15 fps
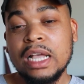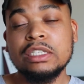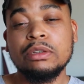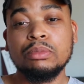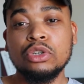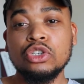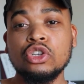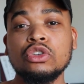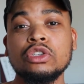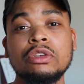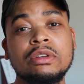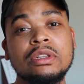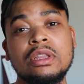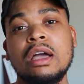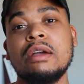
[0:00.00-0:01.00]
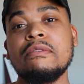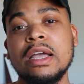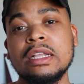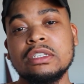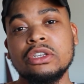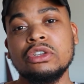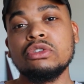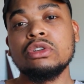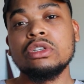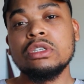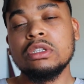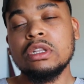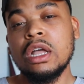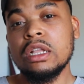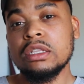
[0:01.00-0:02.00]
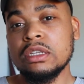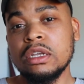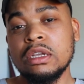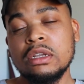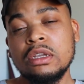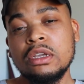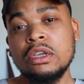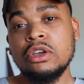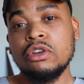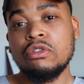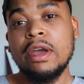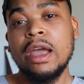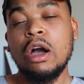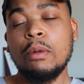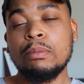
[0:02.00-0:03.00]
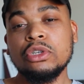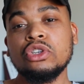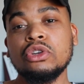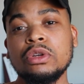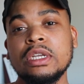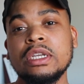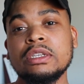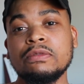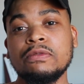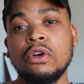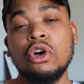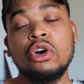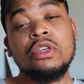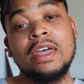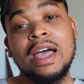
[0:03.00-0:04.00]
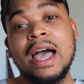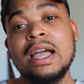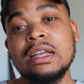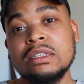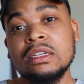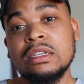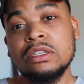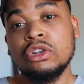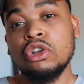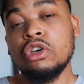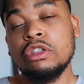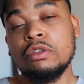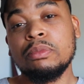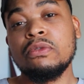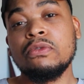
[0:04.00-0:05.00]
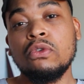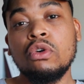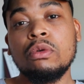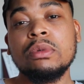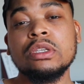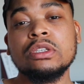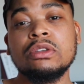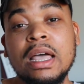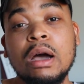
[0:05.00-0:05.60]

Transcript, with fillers: as a producer and director, you can start to create opportunities for other actors and other performers.